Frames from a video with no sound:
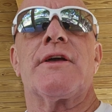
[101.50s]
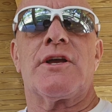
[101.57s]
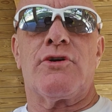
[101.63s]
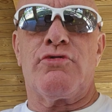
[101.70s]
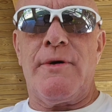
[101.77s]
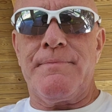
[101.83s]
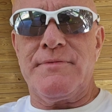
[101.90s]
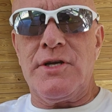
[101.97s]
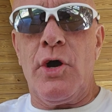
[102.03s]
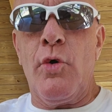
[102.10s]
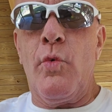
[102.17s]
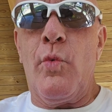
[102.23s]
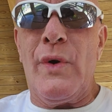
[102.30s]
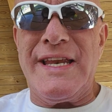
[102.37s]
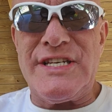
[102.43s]
the crypto
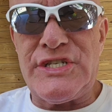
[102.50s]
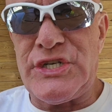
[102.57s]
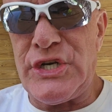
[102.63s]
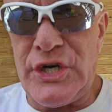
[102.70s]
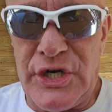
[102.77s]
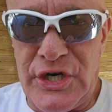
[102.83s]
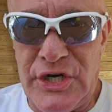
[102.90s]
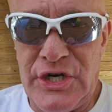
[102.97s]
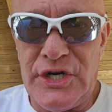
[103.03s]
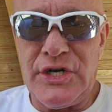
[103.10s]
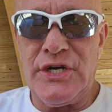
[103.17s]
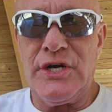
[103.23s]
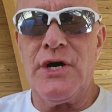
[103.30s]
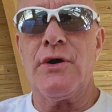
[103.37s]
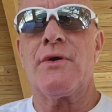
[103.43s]
winter,
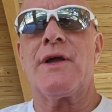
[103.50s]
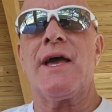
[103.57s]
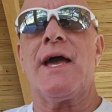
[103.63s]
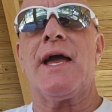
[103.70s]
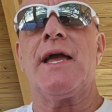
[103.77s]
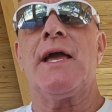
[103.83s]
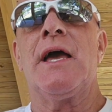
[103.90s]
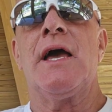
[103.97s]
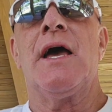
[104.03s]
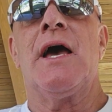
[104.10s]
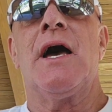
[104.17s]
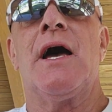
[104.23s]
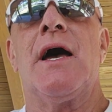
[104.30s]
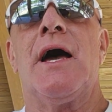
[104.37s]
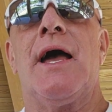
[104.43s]
okay?
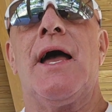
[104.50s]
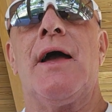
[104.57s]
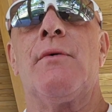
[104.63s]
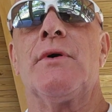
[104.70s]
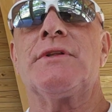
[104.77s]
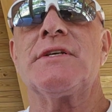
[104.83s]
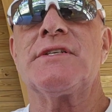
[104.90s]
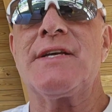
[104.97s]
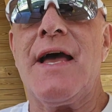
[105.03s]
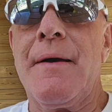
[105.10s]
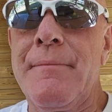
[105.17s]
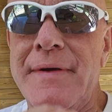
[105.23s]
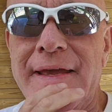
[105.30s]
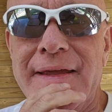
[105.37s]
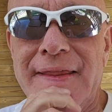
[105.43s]
And what does
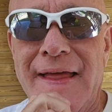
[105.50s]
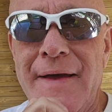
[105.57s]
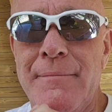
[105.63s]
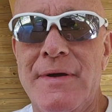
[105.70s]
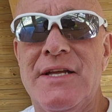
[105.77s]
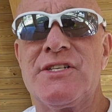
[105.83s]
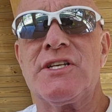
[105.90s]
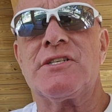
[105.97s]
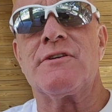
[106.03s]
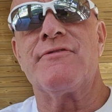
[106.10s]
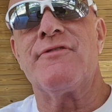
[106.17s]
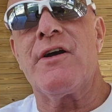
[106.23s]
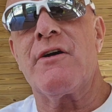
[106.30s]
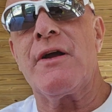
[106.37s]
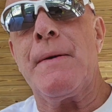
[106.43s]
that mean? That means it's a
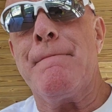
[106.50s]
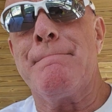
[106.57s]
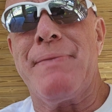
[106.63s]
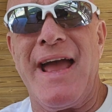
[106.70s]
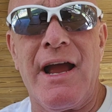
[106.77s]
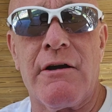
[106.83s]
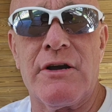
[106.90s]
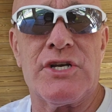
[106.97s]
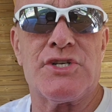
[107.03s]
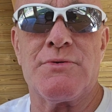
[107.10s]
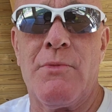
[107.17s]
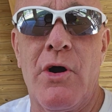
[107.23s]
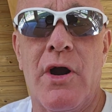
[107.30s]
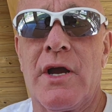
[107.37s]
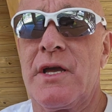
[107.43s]
very bearish
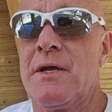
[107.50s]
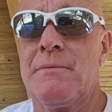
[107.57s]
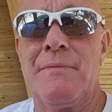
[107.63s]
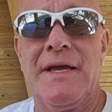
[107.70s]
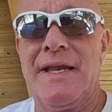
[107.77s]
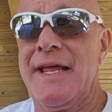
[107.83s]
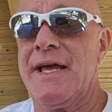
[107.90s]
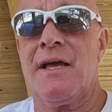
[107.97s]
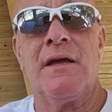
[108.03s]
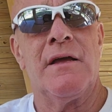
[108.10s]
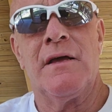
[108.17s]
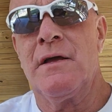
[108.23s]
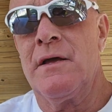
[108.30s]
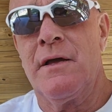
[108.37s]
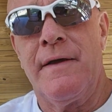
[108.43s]
market, meaning
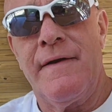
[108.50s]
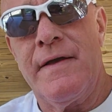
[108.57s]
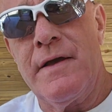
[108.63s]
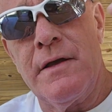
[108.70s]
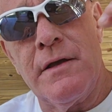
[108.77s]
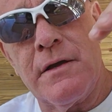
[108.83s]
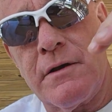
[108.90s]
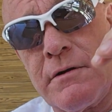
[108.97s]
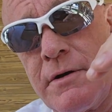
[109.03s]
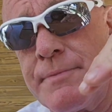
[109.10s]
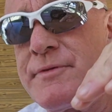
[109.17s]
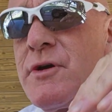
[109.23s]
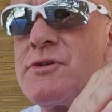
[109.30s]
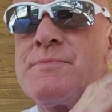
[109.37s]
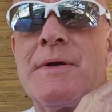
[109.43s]

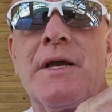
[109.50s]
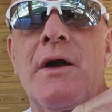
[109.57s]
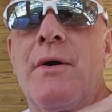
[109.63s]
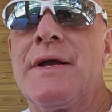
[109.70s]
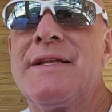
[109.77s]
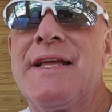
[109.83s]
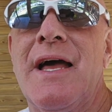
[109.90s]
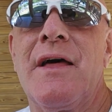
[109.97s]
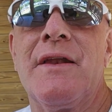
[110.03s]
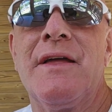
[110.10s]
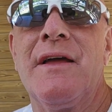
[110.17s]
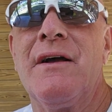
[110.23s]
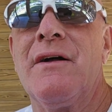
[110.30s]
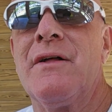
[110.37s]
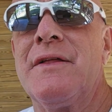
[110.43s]
crypto's been going
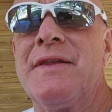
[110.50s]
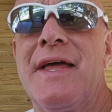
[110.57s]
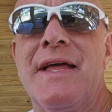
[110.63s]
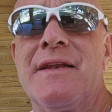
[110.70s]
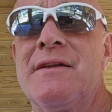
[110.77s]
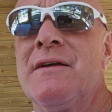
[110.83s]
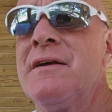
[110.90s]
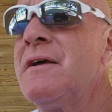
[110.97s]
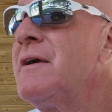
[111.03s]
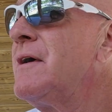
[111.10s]
downhill and then,